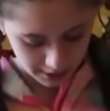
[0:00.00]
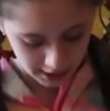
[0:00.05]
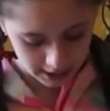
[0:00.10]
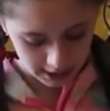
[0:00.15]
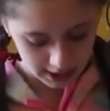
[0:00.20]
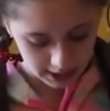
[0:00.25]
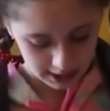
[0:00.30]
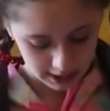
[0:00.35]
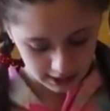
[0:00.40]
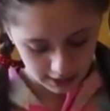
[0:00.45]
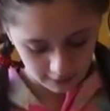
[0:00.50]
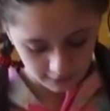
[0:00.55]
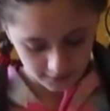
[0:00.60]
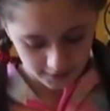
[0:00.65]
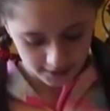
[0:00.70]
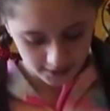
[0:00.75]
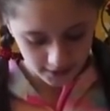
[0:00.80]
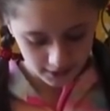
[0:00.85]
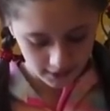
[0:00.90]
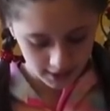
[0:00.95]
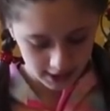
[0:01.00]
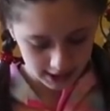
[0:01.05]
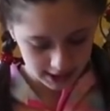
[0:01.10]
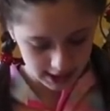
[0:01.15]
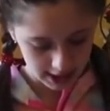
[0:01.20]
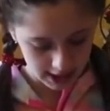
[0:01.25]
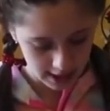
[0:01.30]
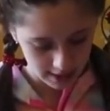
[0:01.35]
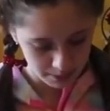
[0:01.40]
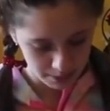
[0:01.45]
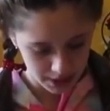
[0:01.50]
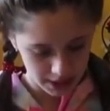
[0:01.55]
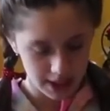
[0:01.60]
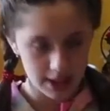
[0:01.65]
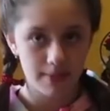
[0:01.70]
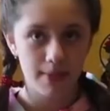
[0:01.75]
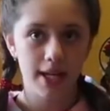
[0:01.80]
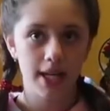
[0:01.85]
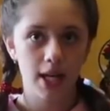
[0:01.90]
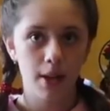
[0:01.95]
And then if you don't want to keep
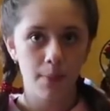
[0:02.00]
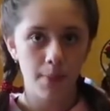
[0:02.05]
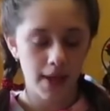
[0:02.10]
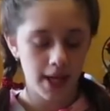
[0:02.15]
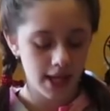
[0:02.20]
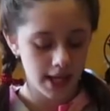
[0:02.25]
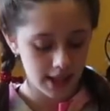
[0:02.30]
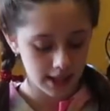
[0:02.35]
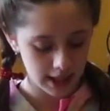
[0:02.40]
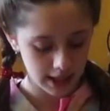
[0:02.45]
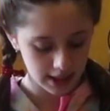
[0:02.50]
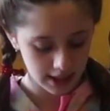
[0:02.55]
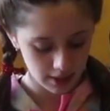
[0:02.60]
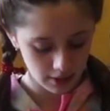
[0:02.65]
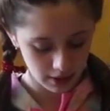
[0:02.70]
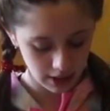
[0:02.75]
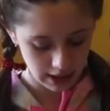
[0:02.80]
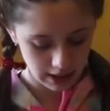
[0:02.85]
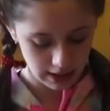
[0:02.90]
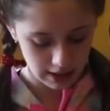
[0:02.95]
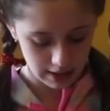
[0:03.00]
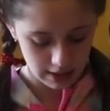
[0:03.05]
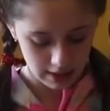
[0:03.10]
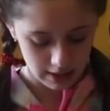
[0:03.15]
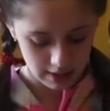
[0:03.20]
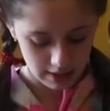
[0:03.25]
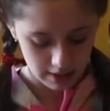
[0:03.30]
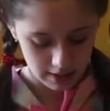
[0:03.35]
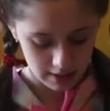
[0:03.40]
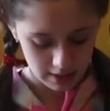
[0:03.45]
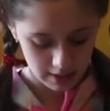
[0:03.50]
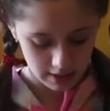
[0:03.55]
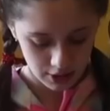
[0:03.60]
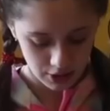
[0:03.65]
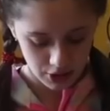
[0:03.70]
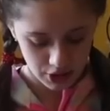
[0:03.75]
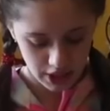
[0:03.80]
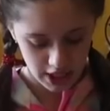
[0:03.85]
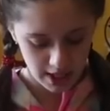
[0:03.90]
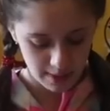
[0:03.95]
this makeup in it, like you can,
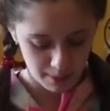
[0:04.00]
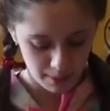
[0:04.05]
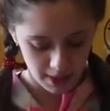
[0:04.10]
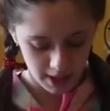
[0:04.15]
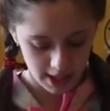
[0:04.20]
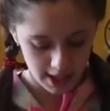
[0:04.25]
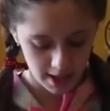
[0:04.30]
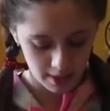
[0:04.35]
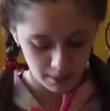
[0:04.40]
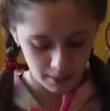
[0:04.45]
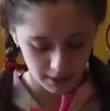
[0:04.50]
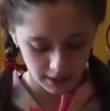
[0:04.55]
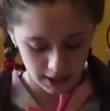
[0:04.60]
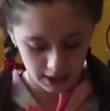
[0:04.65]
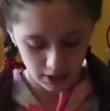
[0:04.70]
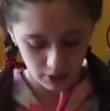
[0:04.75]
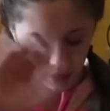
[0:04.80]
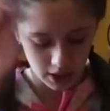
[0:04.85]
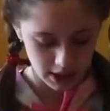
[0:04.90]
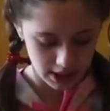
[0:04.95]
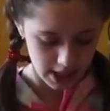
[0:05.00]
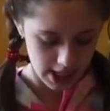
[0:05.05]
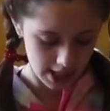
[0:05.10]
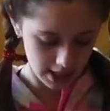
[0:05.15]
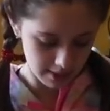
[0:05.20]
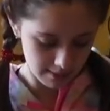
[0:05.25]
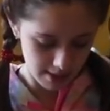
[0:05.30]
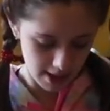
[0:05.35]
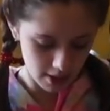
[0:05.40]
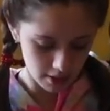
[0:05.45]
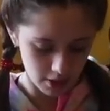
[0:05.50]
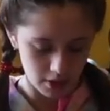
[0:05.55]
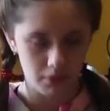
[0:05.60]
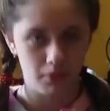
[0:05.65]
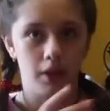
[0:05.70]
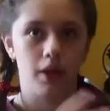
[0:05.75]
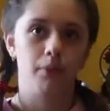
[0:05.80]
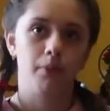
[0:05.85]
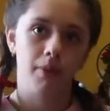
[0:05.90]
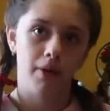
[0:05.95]
there's tape right now, but like you can take them out and
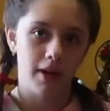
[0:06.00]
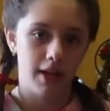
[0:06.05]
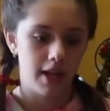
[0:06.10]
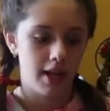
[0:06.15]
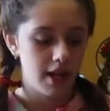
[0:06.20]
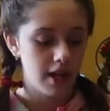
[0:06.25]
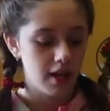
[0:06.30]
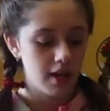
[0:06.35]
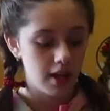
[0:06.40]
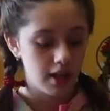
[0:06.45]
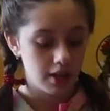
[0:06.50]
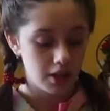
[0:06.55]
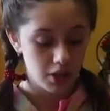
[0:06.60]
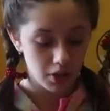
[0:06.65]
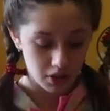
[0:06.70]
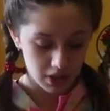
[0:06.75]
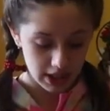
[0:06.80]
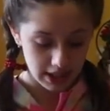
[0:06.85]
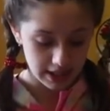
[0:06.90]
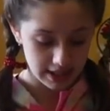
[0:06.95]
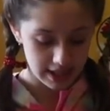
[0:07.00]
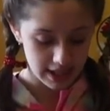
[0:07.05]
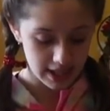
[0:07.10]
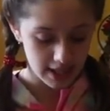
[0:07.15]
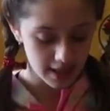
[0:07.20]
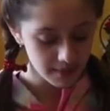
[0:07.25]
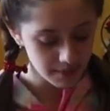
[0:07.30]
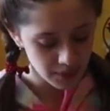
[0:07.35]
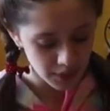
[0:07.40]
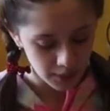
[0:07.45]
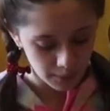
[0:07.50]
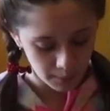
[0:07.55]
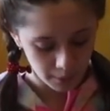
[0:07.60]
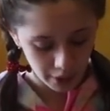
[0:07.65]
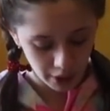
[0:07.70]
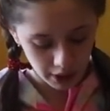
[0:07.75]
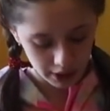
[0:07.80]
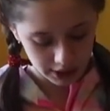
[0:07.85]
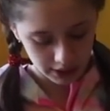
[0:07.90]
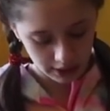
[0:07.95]
like put new things in it. But
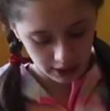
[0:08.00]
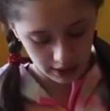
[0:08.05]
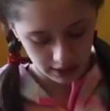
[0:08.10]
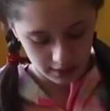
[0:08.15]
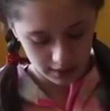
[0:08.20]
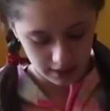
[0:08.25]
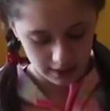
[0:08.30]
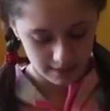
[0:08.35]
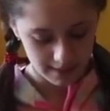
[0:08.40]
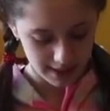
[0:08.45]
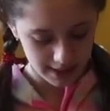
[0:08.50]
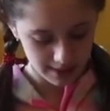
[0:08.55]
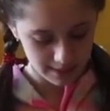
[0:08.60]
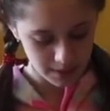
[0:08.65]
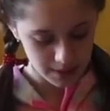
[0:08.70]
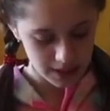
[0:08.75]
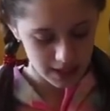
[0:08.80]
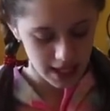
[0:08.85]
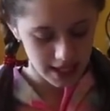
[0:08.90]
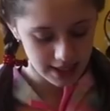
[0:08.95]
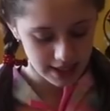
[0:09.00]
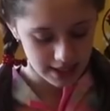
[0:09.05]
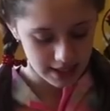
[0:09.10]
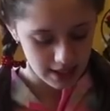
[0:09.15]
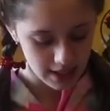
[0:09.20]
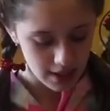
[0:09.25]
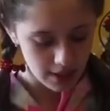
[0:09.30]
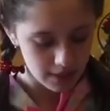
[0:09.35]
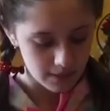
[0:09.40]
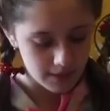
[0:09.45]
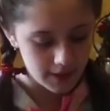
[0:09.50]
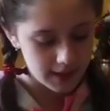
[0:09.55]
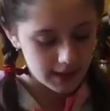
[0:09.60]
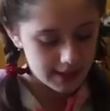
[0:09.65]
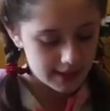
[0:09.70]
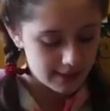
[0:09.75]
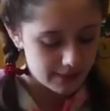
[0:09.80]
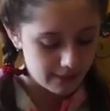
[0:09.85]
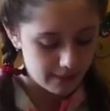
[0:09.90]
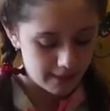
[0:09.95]
it also comes with makeup, so that's
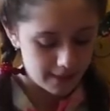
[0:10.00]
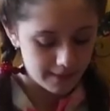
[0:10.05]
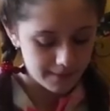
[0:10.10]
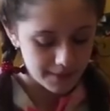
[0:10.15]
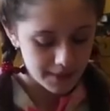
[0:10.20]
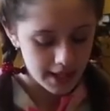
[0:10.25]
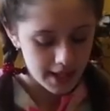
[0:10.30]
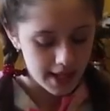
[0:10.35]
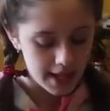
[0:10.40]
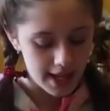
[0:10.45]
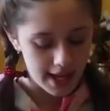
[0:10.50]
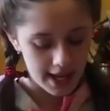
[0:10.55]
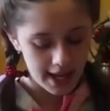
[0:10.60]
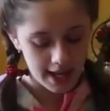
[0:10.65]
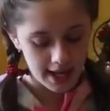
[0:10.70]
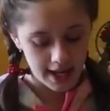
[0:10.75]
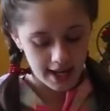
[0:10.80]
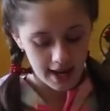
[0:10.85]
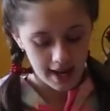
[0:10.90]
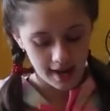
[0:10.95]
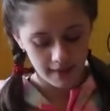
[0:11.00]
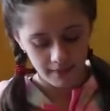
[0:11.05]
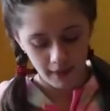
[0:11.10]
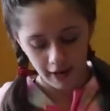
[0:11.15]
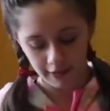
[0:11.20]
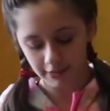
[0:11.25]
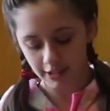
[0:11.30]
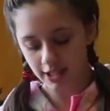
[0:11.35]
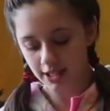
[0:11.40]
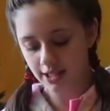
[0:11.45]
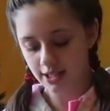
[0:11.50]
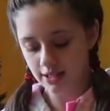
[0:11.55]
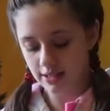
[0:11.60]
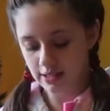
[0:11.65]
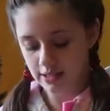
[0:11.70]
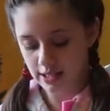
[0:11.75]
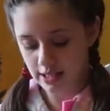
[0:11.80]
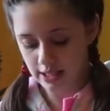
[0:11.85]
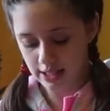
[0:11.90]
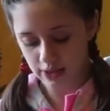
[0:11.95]
really cool. And I'm probably gonna
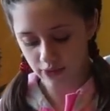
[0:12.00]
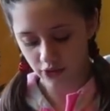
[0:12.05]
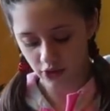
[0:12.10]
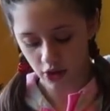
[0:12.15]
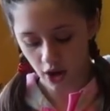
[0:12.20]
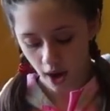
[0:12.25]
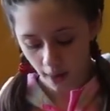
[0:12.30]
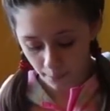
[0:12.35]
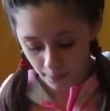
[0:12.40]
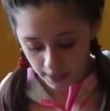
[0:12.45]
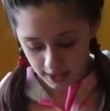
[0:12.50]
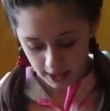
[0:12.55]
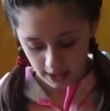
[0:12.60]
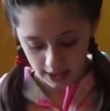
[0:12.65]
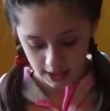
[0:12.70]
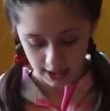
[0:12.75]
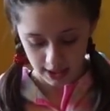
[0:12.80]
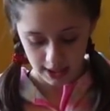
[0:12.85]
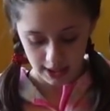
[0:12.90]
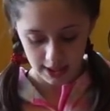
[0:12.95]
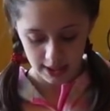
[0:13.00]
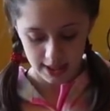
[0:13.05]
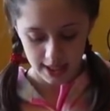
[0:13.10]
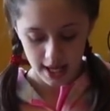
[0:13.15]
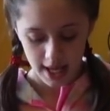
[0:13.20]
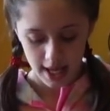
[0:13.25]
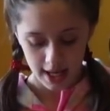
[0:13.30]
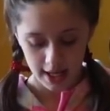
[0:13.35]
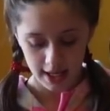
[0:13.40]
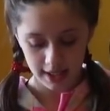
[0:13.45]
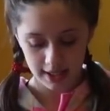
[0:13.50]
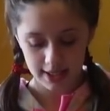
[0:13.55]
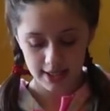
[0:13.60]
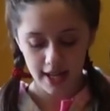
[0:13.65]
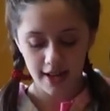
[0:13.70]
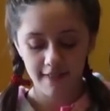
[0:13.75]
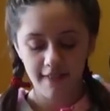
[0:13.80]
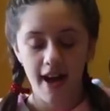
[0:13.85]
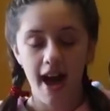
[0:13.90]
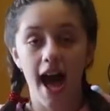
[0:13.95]
use these for competition and
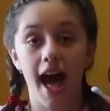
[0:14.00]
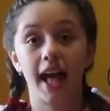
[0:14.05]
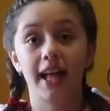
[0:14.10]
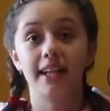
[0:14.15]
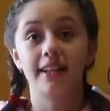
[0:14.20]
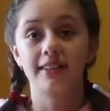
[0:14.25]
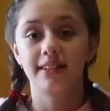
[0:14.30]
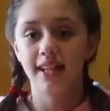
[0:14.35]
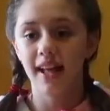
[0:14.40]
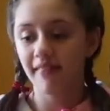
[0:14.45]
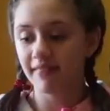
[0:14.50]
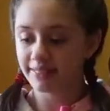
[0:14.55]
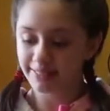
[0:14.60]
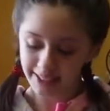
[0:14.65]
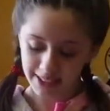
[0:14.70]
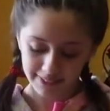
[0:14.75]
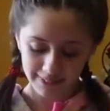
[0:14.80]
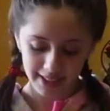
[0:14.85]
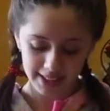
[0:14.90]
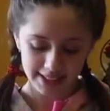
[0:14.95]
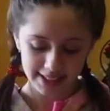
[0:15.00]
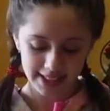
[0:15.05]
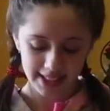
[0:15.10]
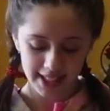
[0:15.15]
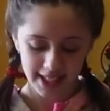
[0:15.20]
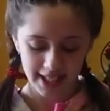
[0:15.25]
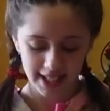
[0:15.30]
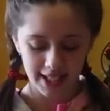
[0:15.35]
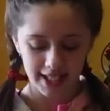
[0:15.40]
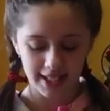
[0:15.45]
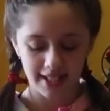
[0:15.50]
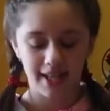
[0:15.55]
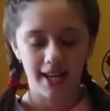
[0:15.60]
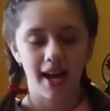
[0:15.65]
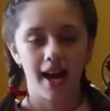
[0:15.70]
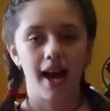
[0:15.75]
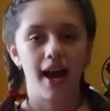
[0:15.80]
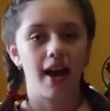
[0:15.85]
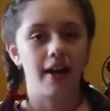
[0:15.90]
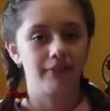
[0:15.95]
stuff. I love it so much, and
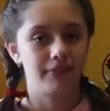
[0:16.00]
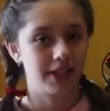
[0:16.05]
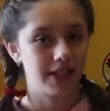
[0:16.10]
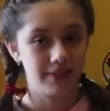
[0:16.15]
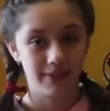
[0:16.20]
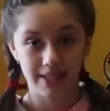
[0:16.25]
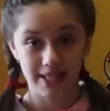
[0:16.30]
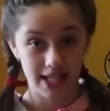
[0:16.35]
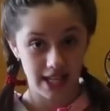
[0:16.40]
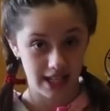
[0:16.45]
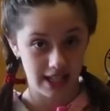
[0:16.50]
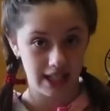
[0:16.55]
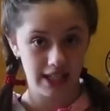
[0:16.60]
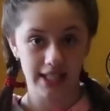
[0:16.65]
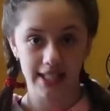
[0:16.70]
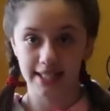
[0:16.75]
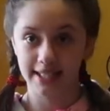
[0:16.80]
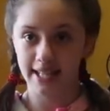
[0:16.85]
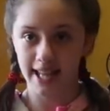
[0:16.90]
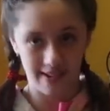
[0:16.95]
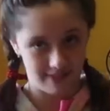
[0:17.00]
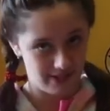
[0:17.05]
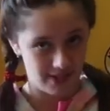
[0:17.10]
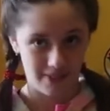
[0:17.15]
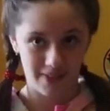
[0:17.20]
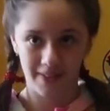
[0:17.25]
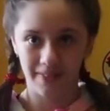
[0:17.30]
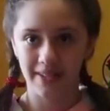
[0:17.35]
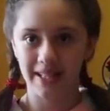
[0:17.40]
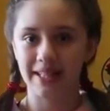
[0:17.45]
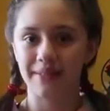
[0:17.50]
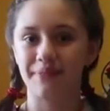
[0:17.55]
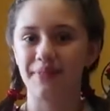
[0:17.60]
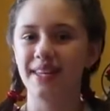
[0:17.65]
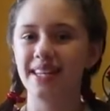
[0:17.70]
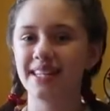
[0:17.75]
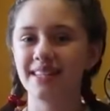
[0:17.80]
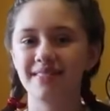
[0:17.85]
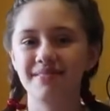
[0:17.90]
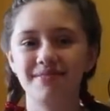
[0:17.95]
I'm gonna be taking this everywhere with
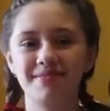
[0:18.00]
me.